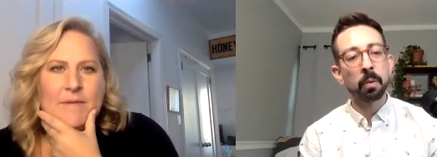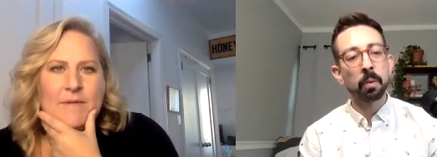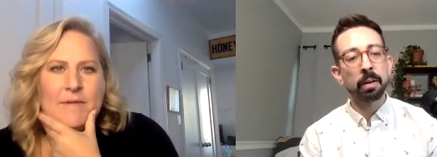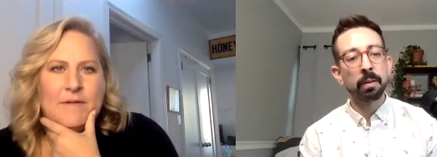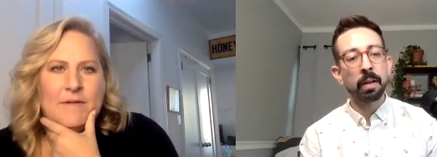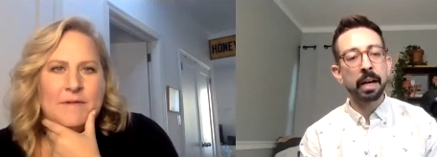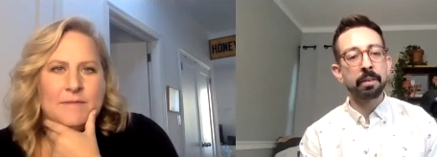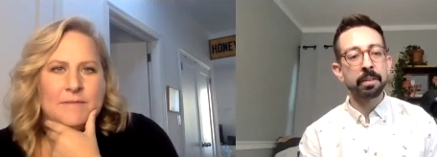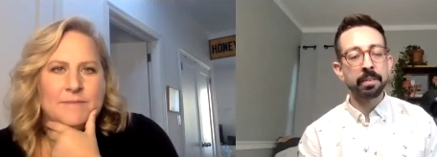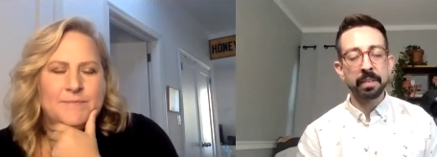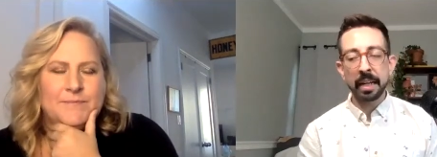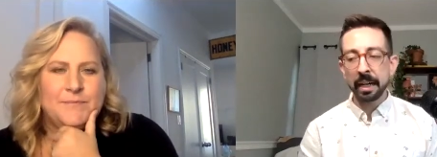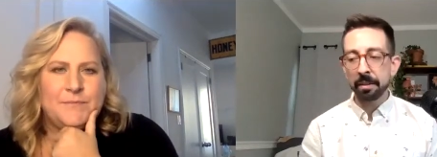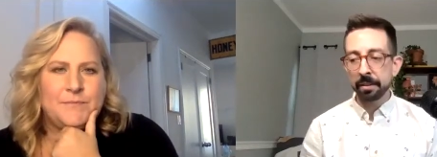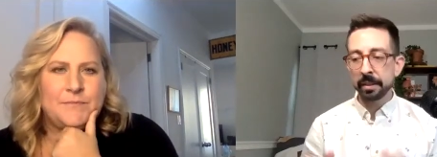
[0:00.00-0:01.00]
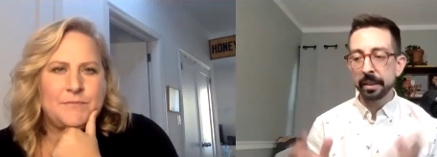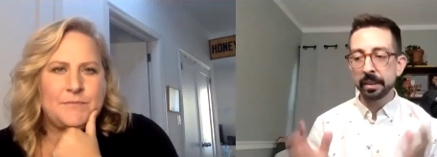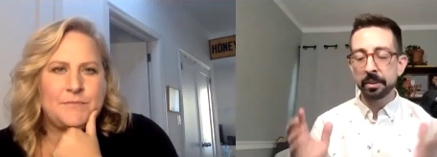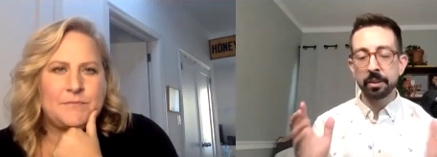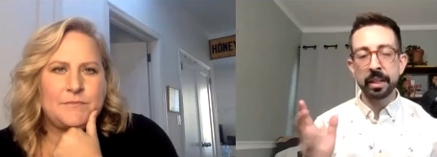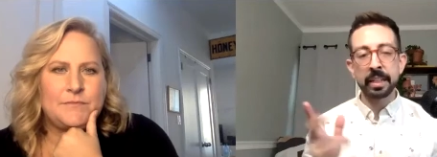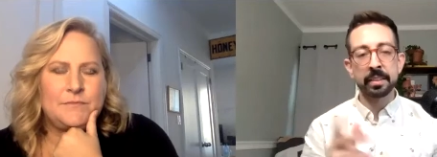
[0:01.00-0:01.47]
Speaker 1: well, how did it
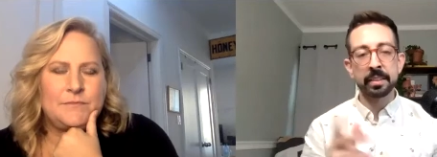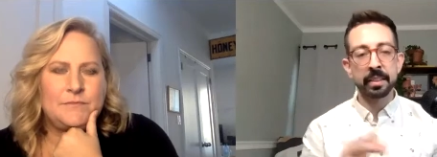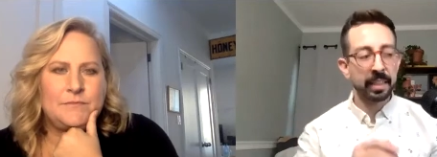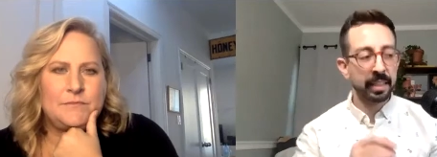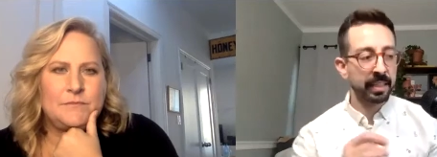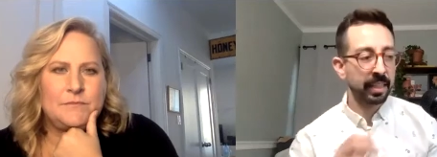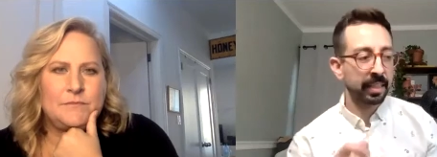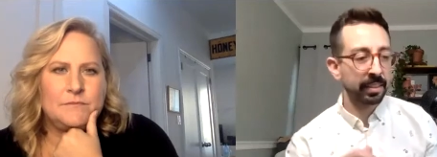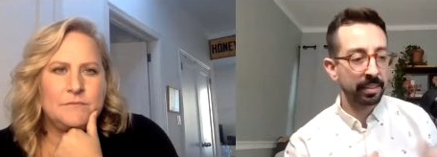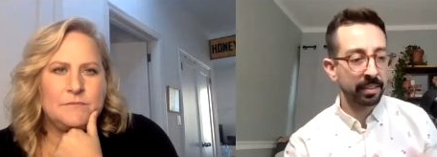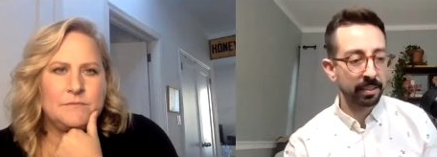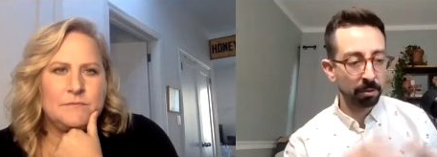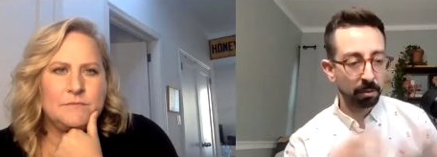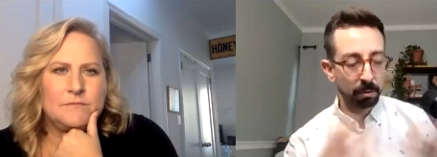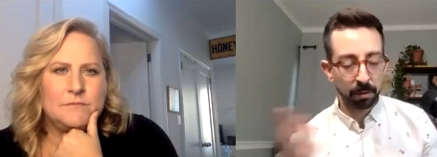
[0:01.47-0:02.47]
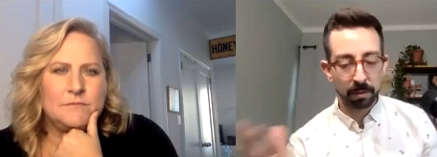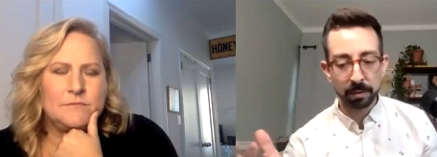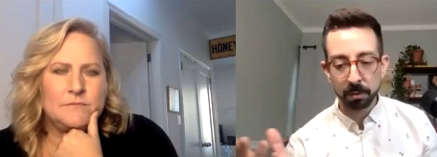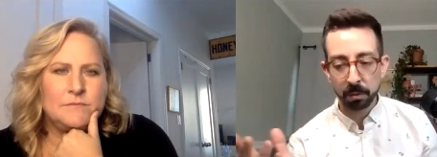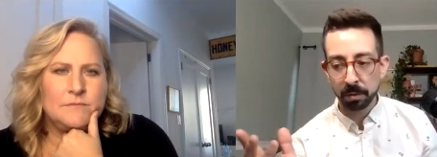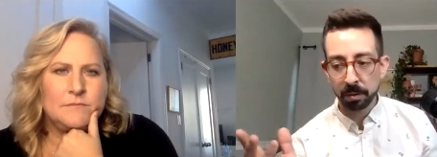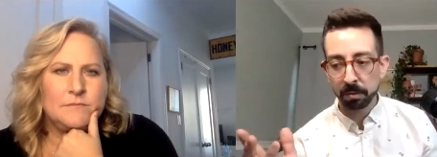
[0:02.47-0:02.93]
translate, I guess, your
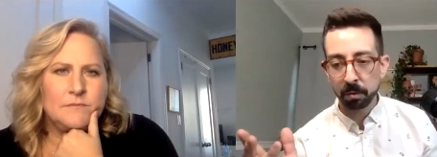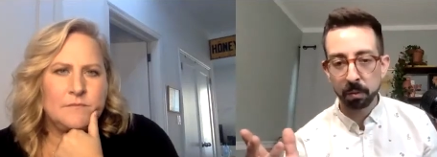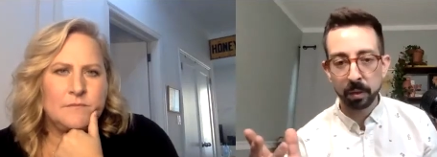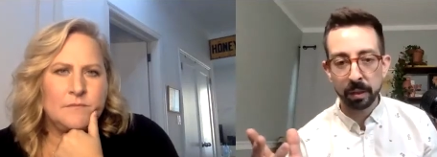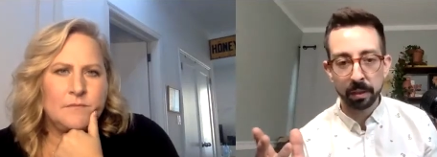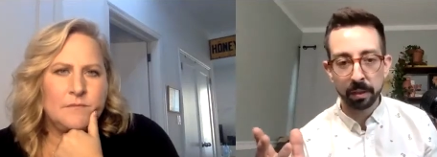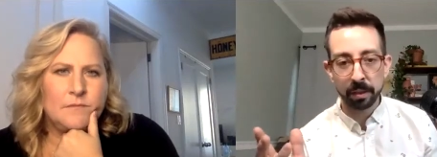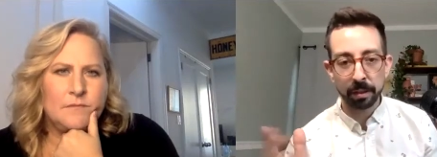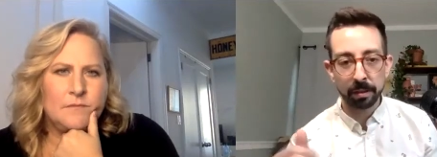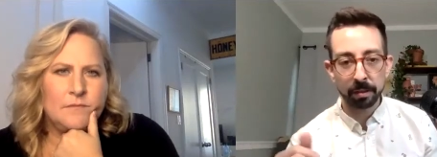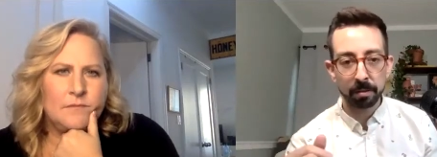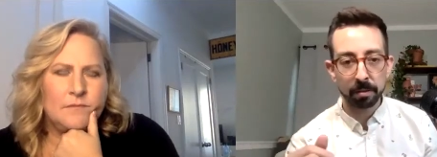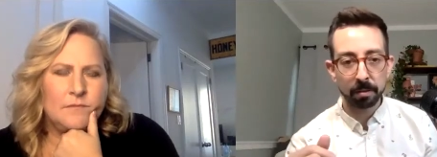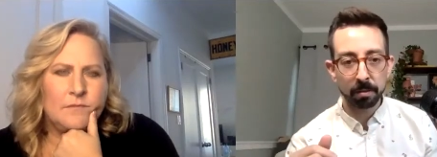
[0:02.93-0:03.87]
sort of queer